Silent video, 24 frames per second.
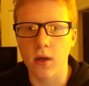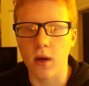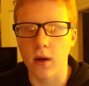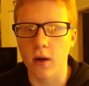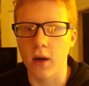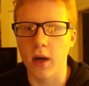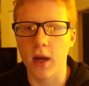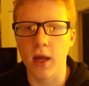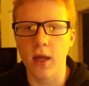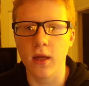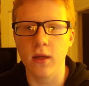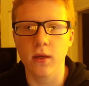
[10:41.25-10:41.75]
All
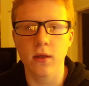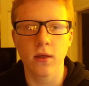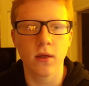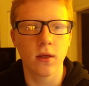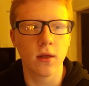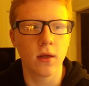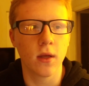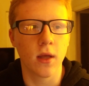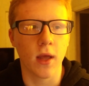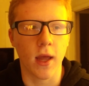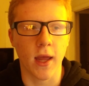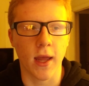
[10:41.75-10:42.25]
right?
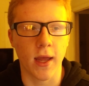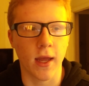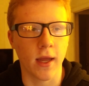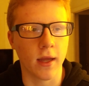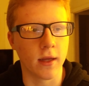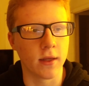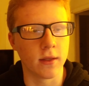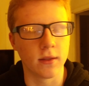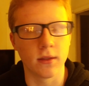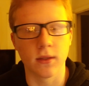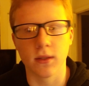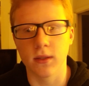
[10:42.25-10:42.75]

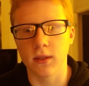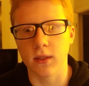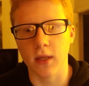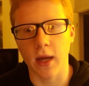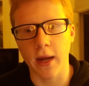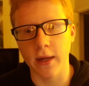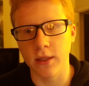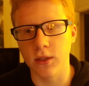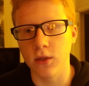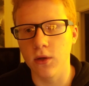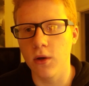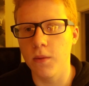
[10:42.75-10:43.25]
And
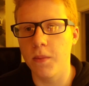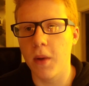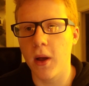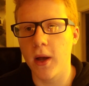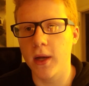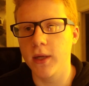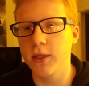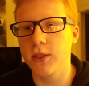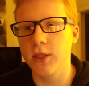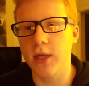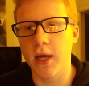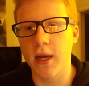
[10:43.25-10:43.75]
I do
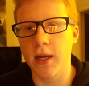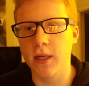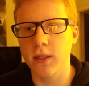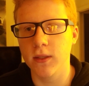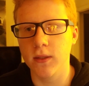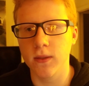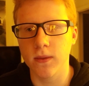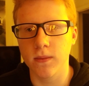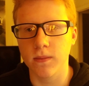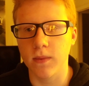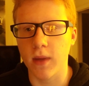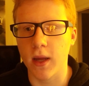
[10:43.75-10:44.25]

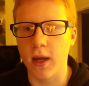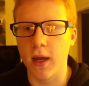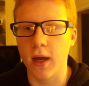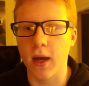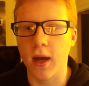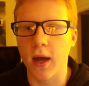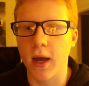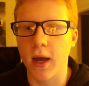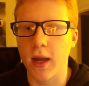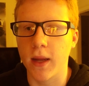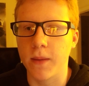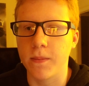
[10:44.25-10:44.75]
apologize
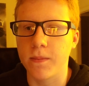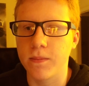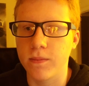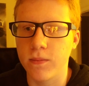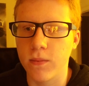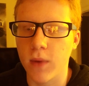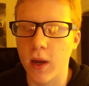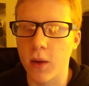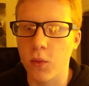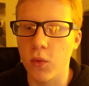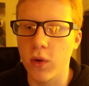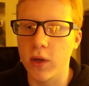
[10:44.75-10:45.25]
that
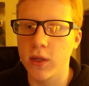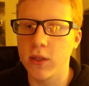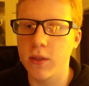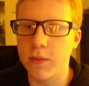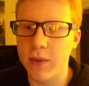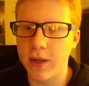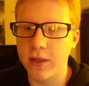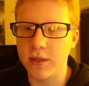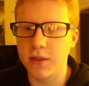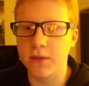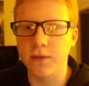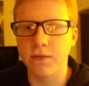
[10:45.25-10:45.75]
I wanted to
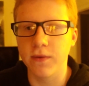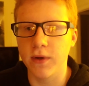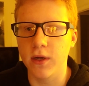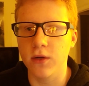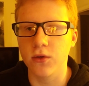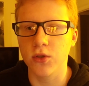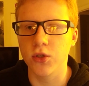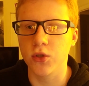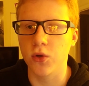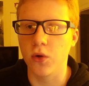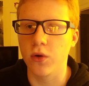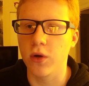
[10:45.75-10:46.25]
make this video
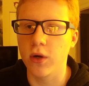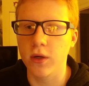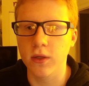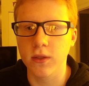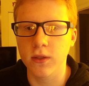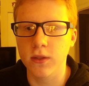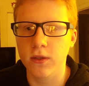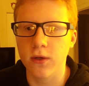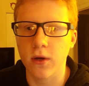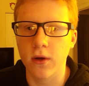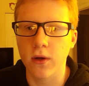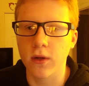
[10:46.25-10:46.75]
shorter.
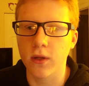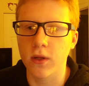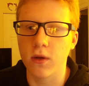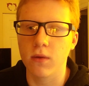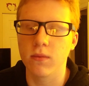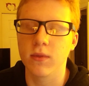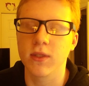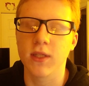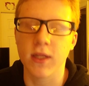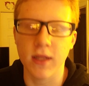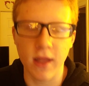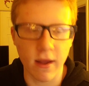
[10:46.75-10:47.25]
It's currently
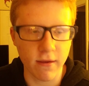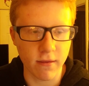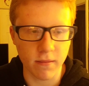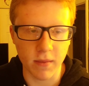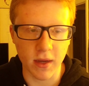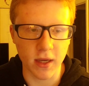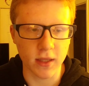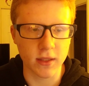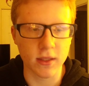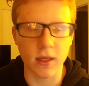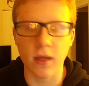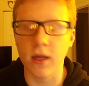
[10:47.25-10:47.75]
almost 11
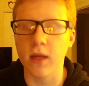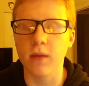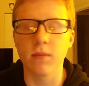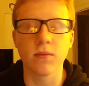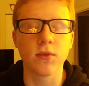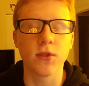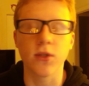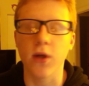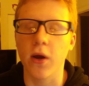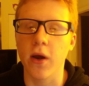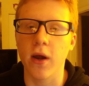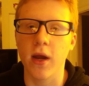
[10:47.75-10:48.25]
minutes. I am
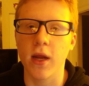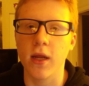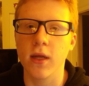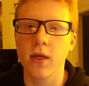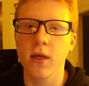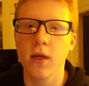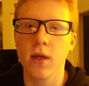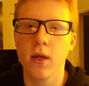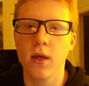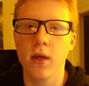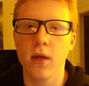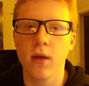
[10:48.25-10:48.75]
sorry.
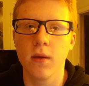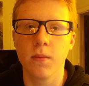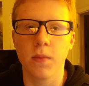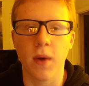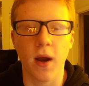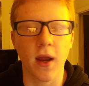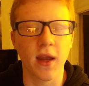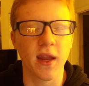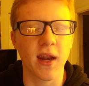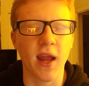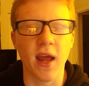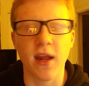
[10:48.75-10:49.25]

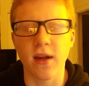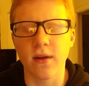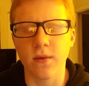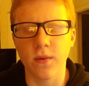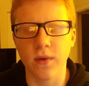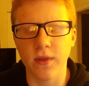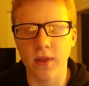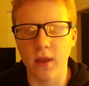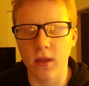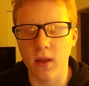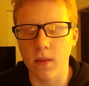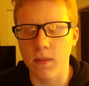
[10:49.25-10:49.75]
Probably going to end it
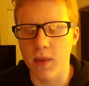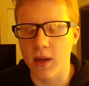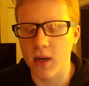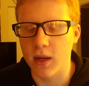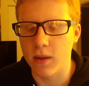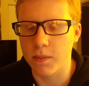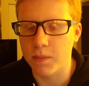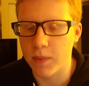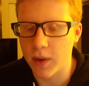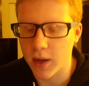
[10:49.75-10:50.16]
within the minute.